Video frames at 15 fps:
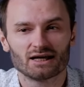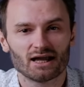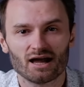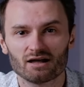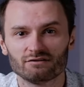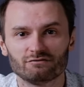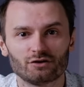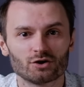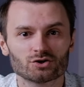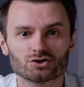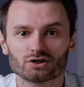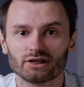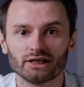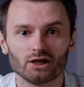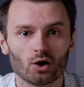and
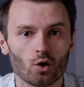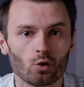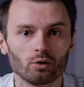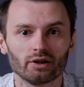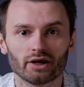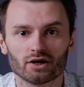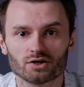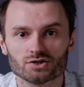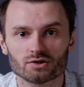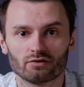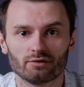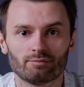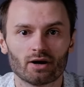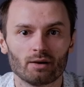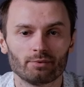virtually all layers of
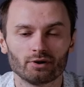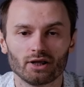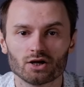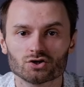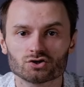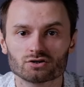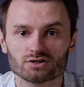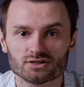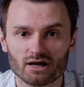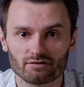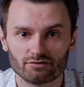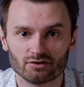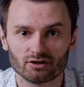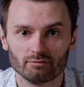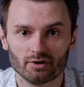the population
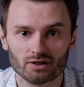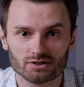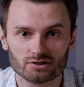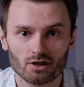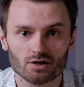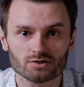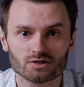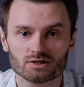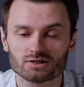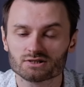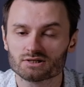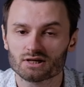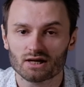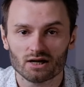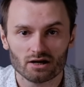suffered immense
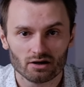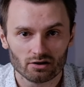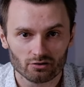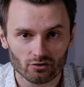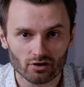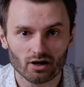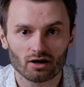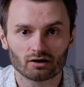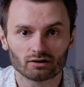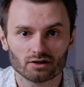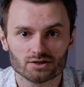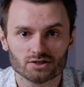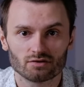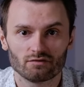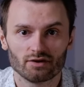losses,
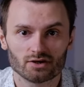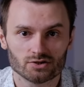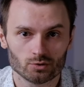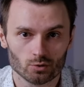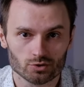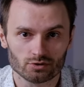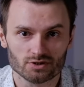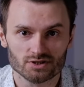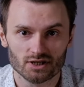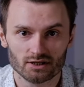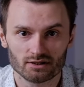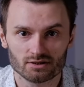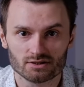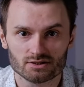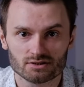regardless of their social
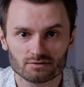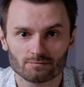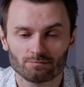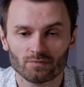status.